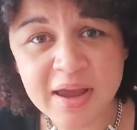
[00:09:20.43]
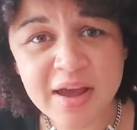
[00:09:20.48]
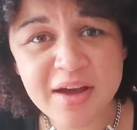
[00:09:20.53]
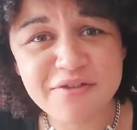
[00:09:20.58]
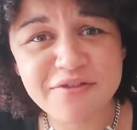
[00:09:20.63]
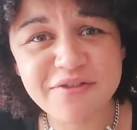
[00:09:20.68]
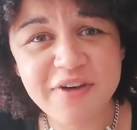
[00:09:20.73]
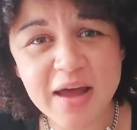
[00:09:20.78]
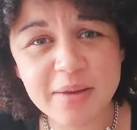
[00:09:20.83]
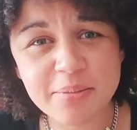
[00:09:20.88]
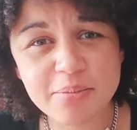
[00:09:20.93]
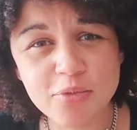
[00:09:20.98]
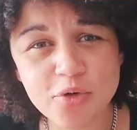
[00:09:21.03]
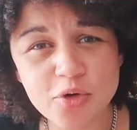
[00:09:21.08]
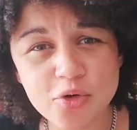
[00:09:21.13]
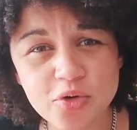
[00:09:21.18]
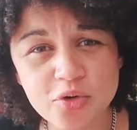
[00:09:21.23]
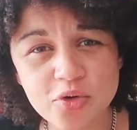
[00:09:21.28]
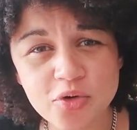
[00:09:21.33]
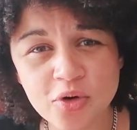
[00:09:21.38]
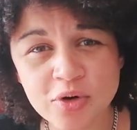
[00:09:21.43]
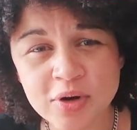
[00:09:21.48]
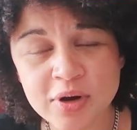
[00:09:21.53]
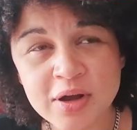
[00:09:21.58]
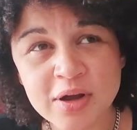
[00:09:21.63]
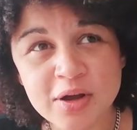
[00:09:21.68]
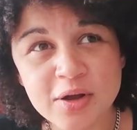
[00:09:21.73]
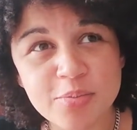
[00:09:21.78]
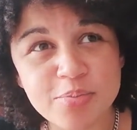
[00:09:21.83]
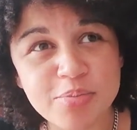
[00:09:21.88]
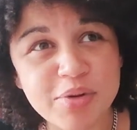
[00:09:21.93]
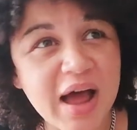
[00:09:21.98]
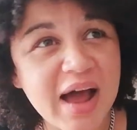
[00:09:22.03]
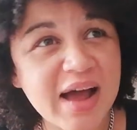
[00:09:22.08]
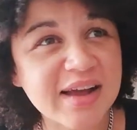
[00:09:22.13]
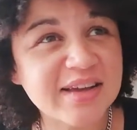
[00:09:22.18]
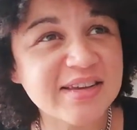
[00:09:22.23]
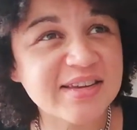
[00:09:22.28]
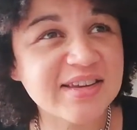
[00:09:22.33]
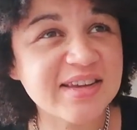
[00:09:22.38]
Fat moon on
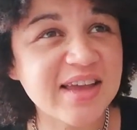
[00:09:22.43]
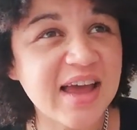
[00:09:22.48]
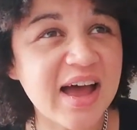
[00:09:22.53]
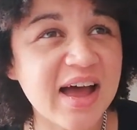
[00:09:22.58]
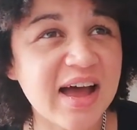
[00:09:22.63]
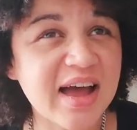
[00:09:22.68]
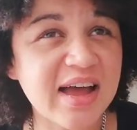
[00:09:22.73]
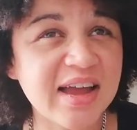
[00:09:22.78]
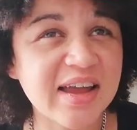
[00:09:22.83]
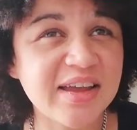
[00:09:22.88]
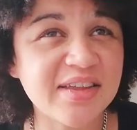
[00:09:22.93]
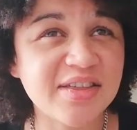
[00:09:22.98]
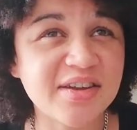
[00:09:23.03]
black sky,